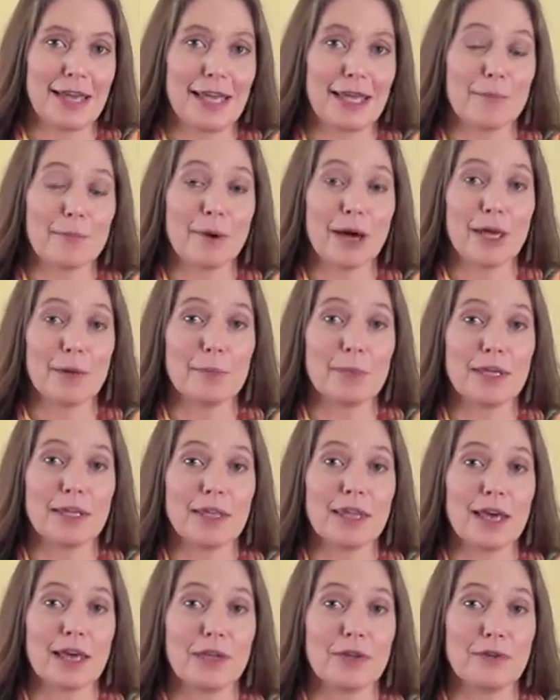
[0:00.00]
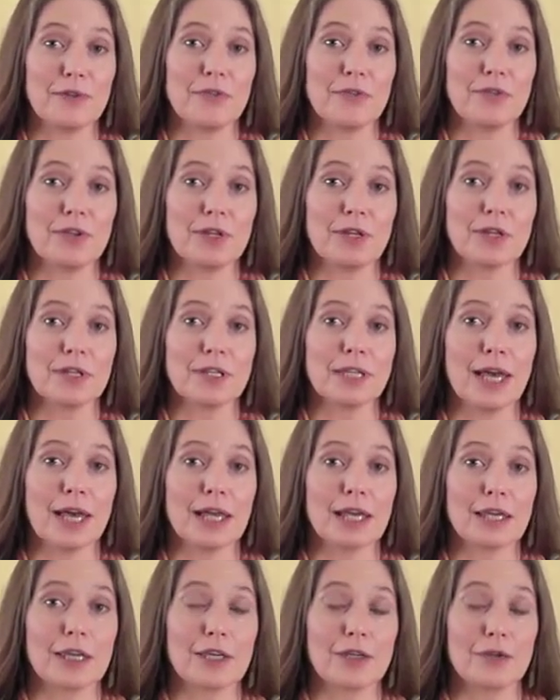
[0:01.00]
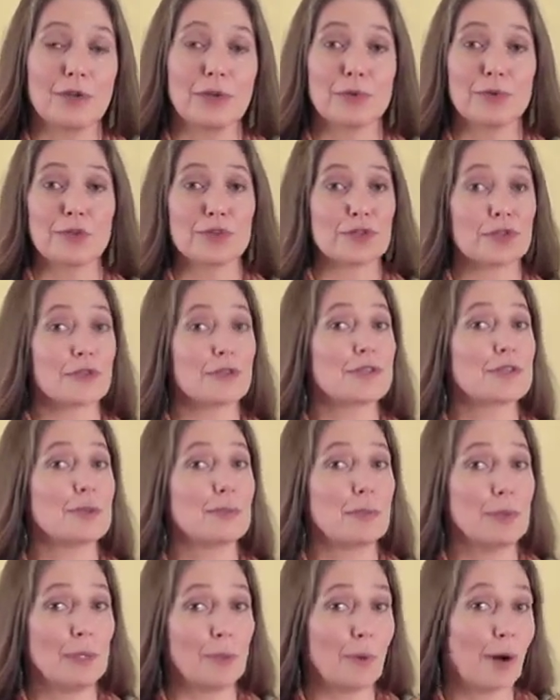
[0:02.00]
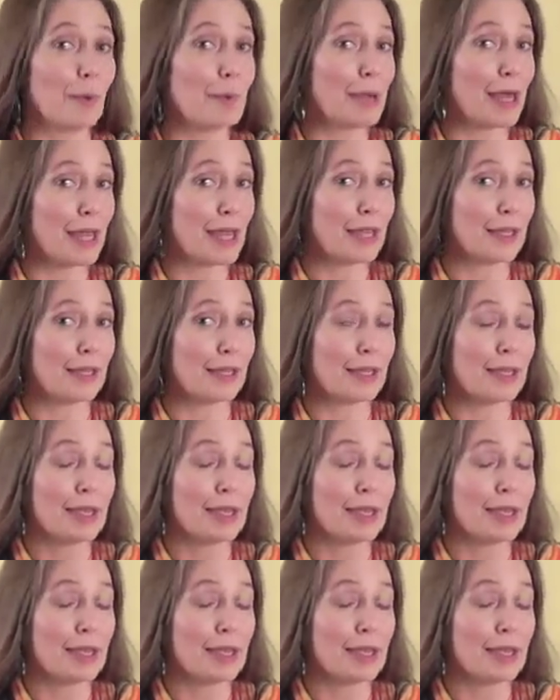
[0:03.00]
It might be that you feel like you don't deserve to be well paid.